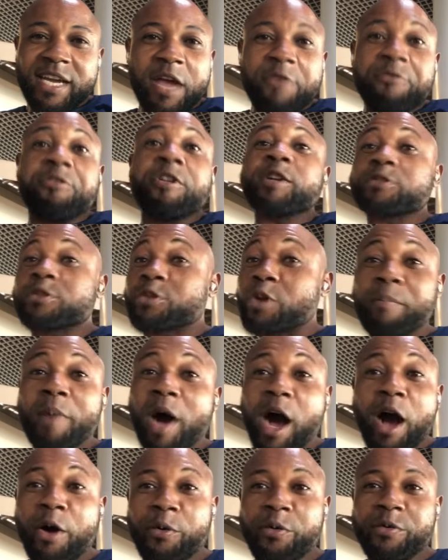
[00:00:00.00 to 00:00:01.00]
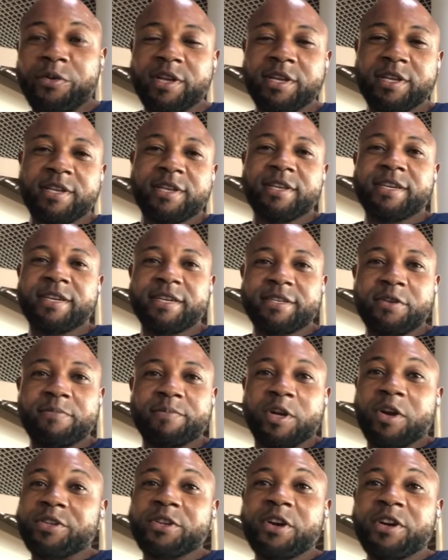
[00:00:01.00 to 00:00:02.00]
felt somehow, you know,
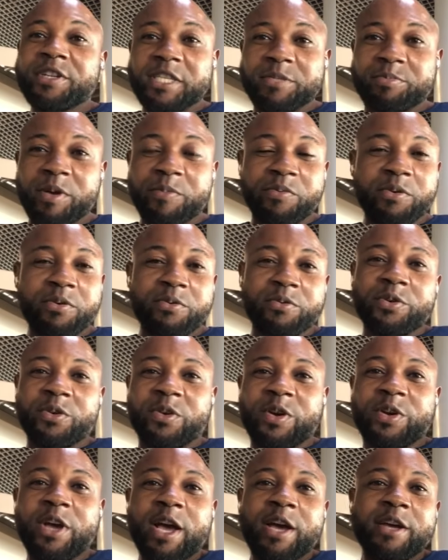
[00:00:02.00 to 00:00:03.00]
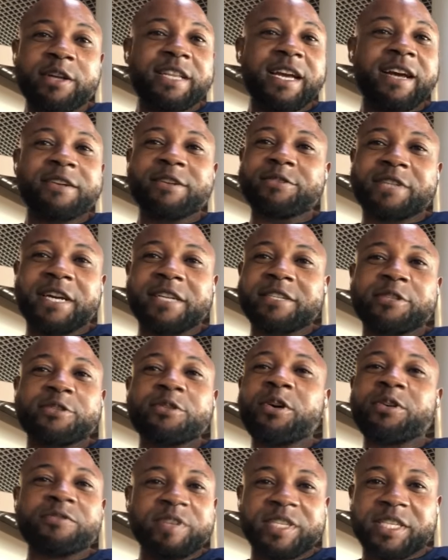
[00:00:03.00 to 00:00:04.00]
because all these people, there is
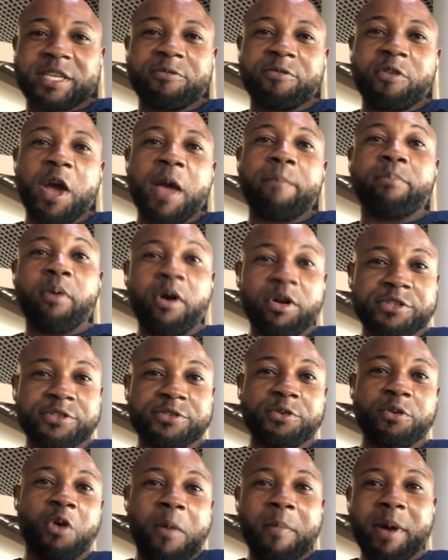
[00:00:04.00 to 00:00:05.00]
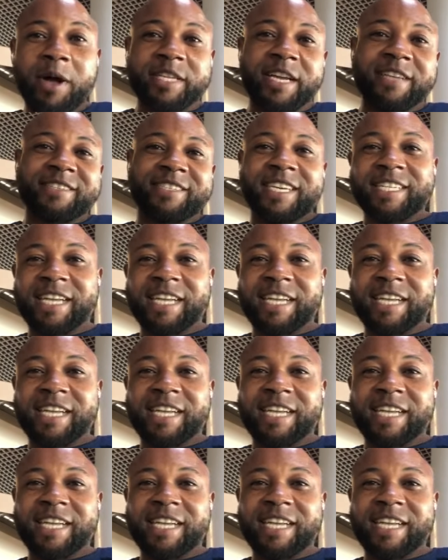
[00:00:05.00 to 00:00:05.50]
no reason for a pot to come out and say